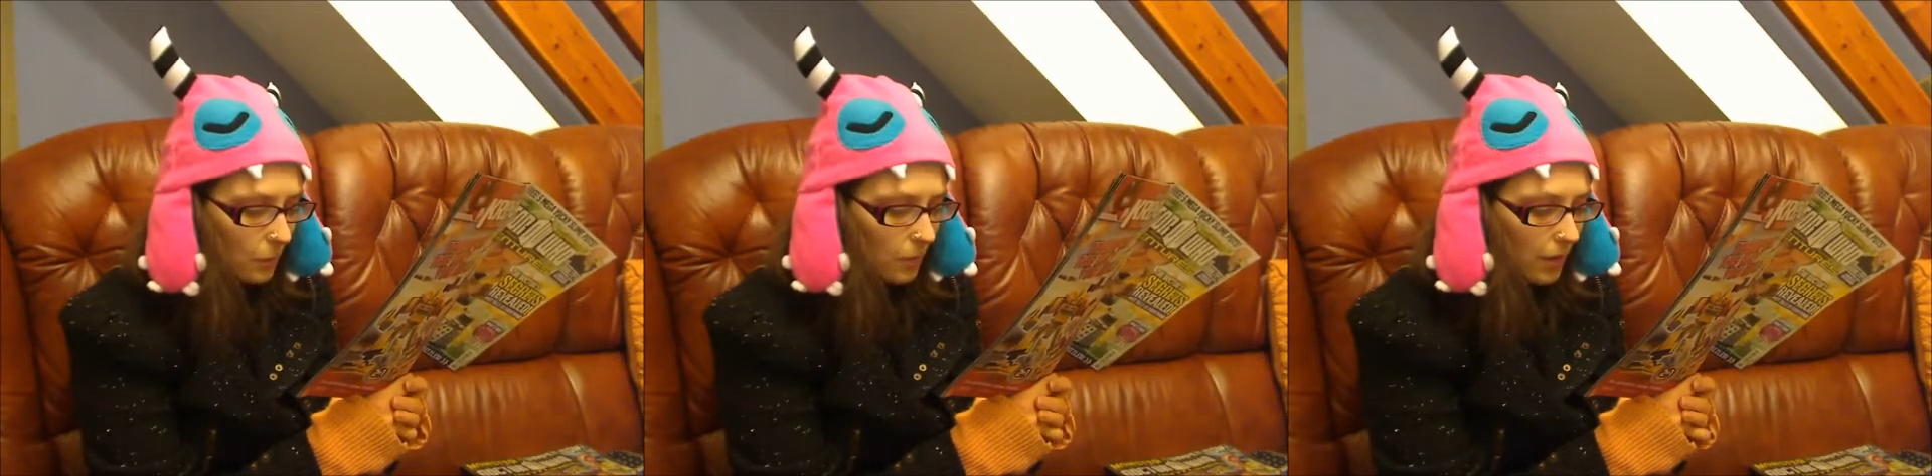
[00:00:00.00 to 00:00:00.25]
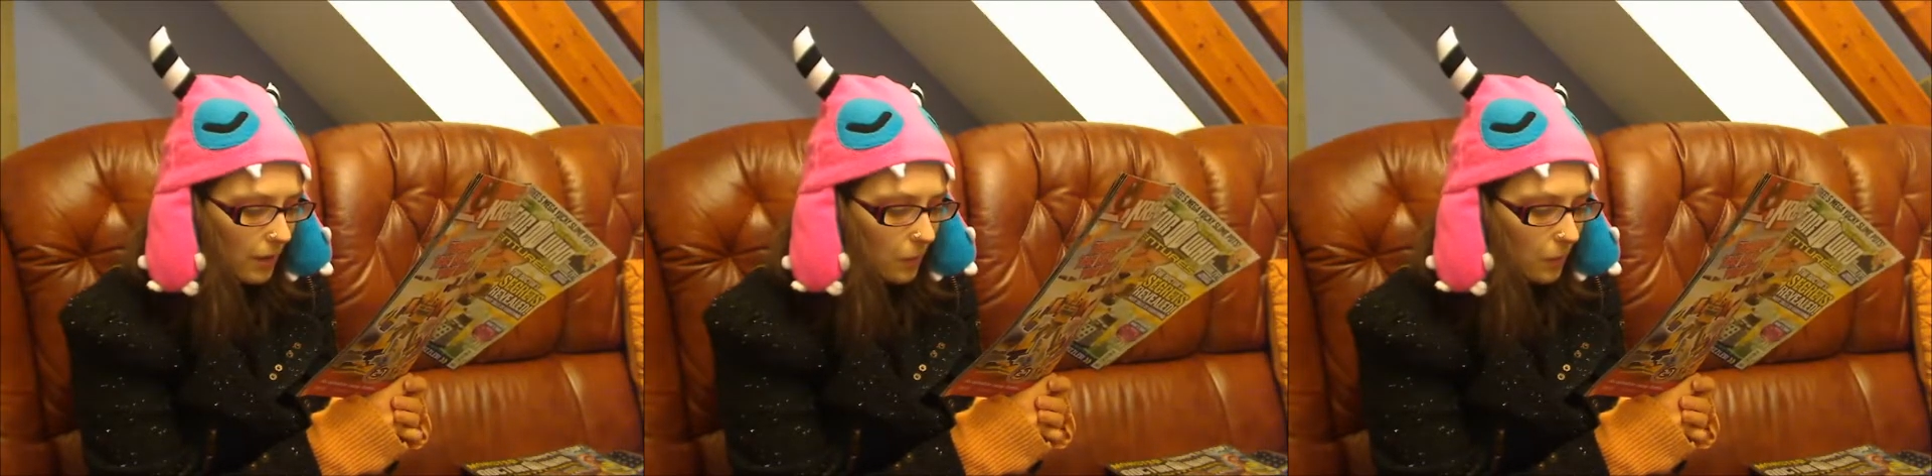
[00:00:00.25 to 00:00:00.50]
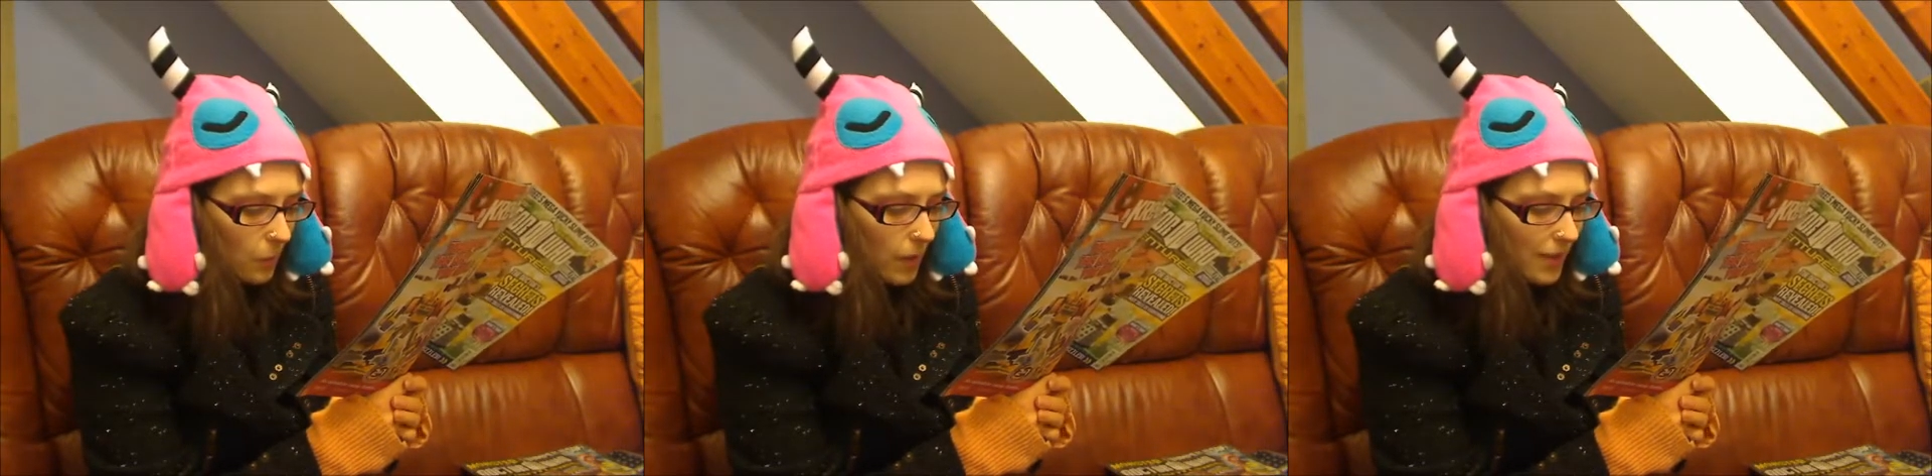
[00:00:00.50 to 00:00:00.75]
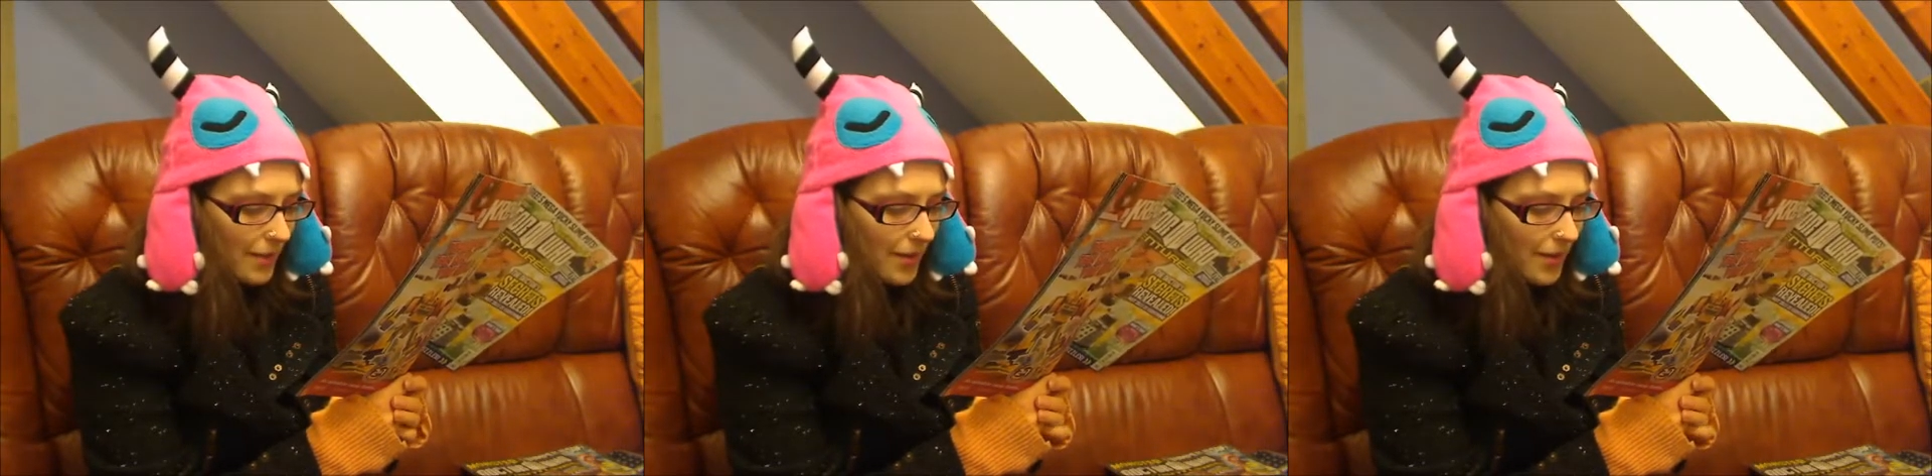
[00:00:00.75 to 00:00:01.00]

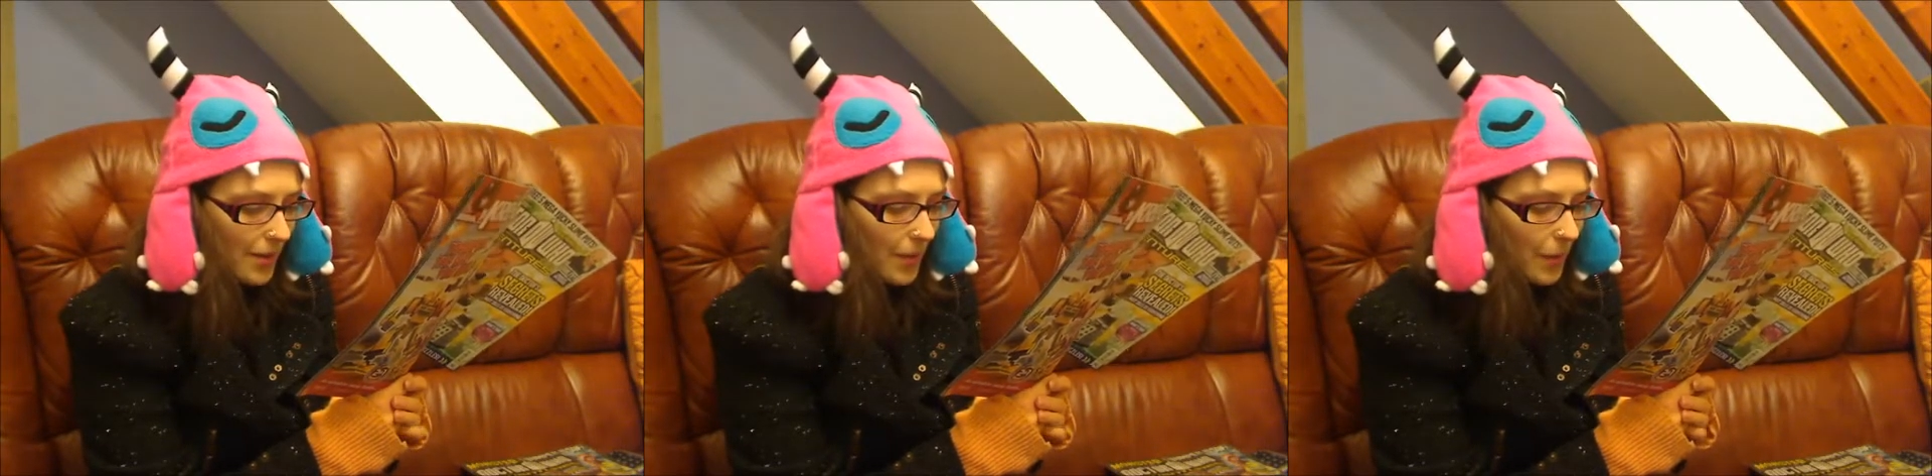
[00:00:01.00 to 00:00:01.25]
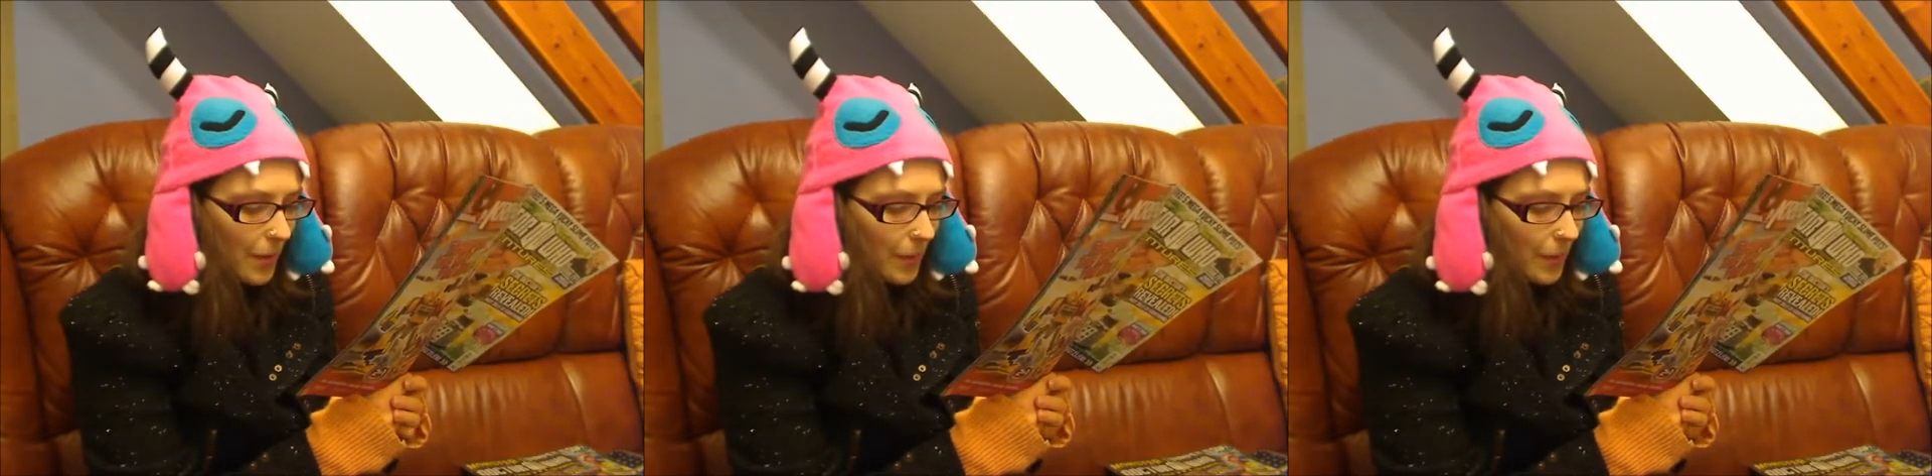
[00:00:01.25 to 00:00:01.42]
Alwasio